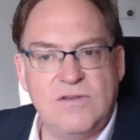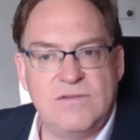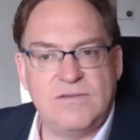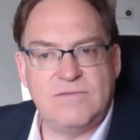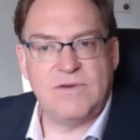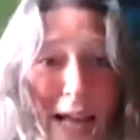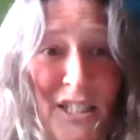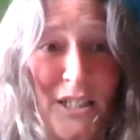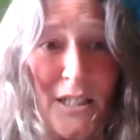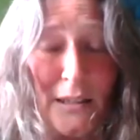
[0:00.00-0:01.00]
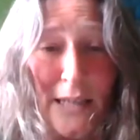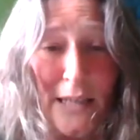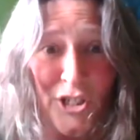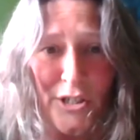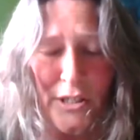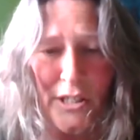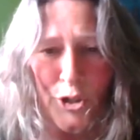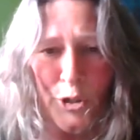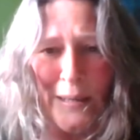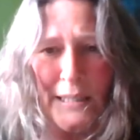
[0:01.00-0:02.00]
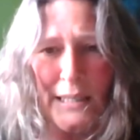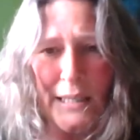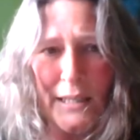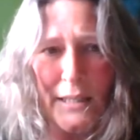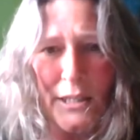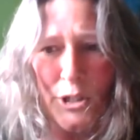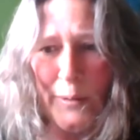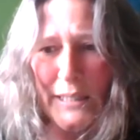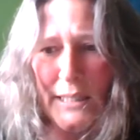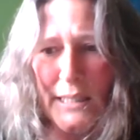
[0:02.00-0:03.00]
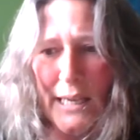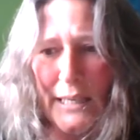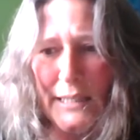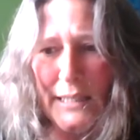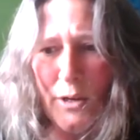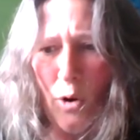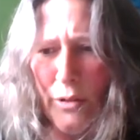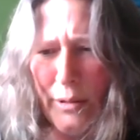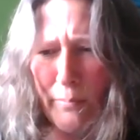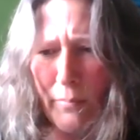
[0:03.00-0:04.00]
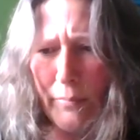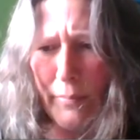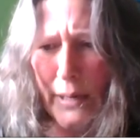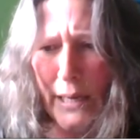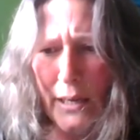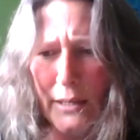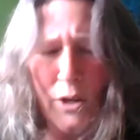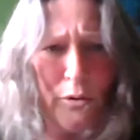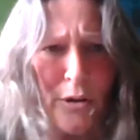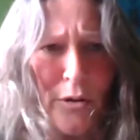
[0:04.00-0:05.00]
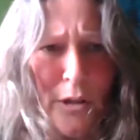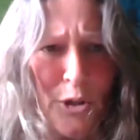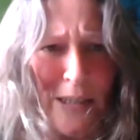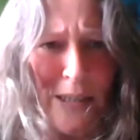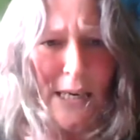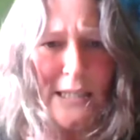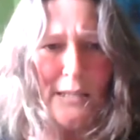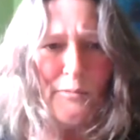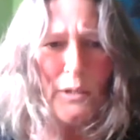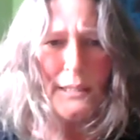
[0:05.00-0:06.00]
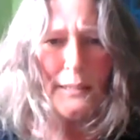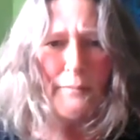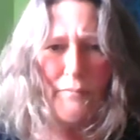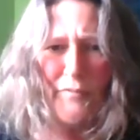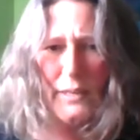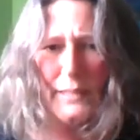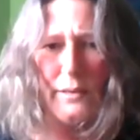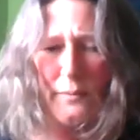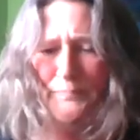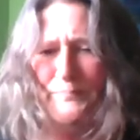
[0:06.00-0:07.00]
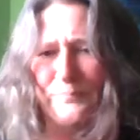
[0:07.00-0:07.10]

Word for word: Yeah, uh, last last year's, the twenty the twenty nineteen or they might no the the twenty nineteen ones. I'm fairly certain.